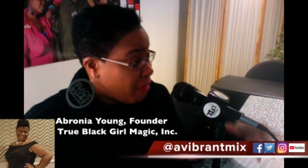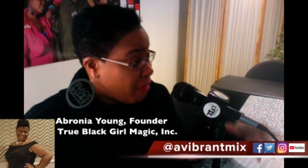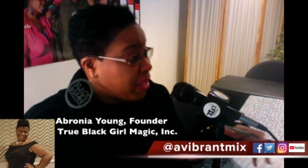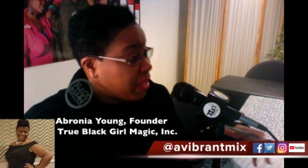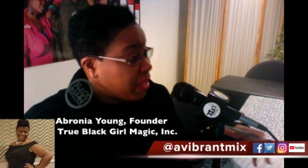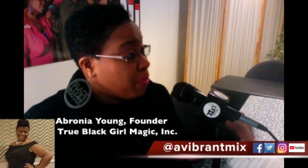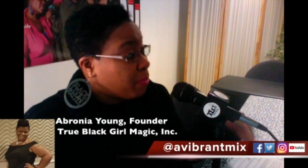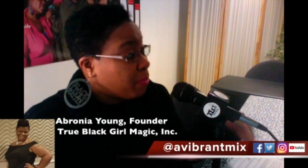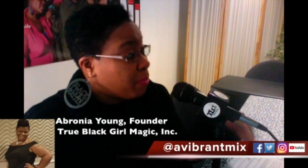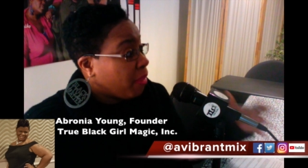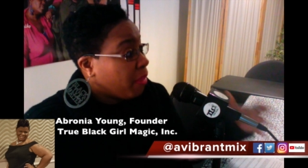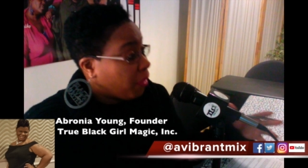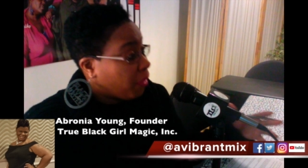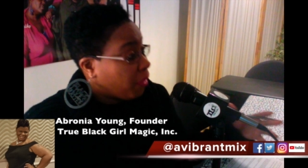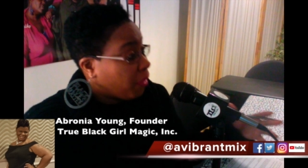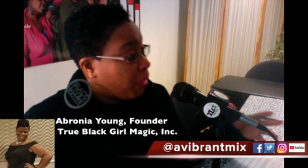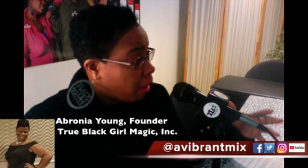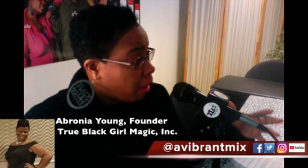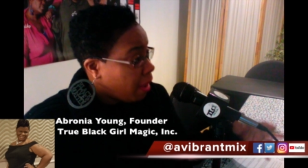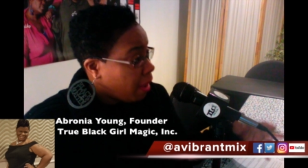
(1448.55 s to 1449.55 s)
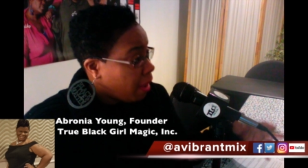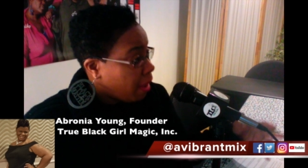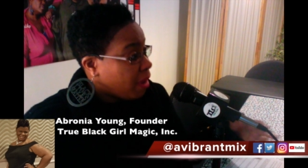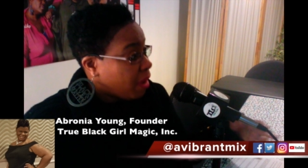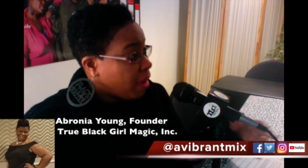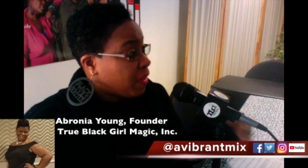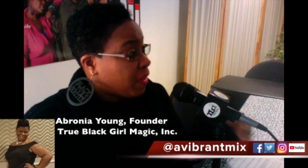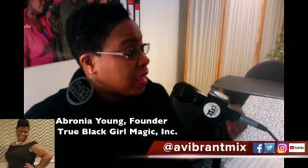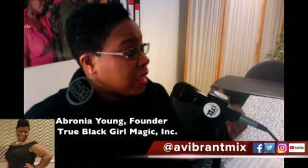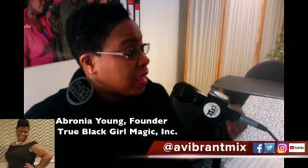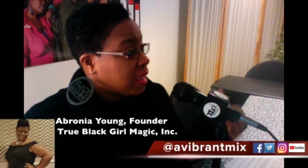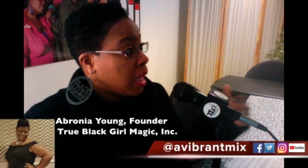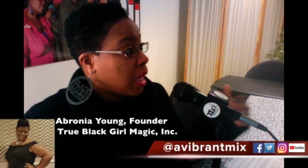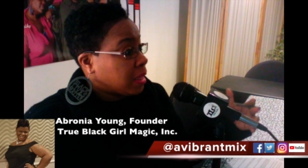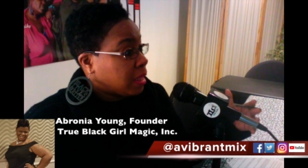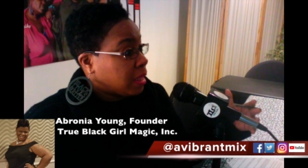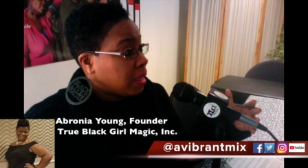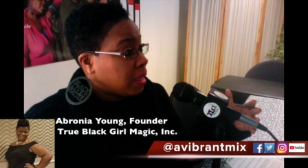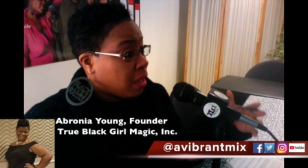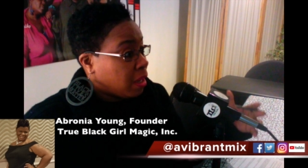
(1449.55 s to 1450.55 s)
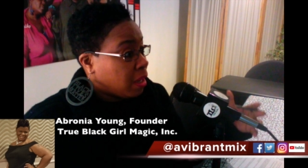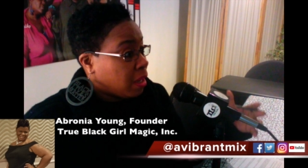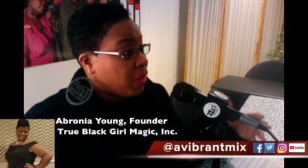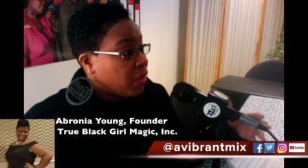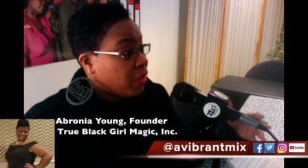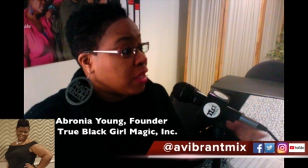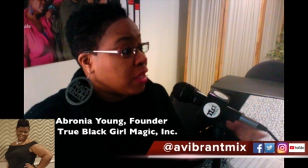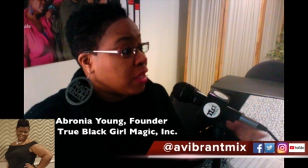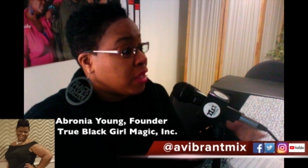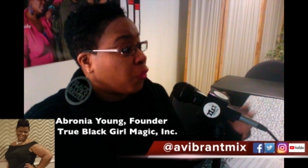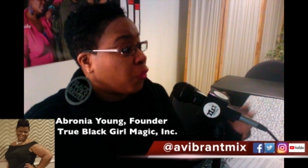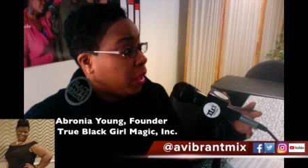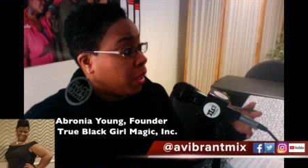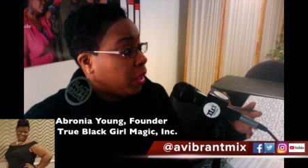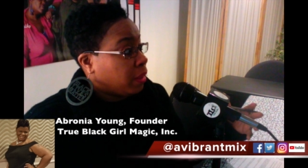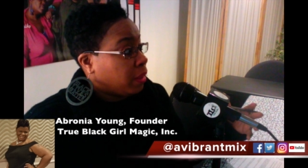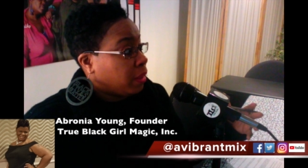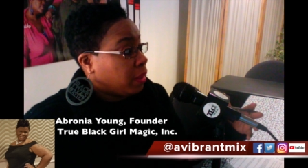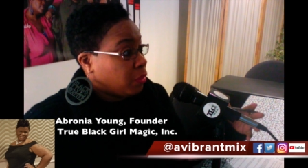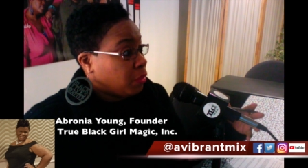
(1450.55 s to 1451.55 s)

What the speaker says: of his mother, of his cousin, of his friend?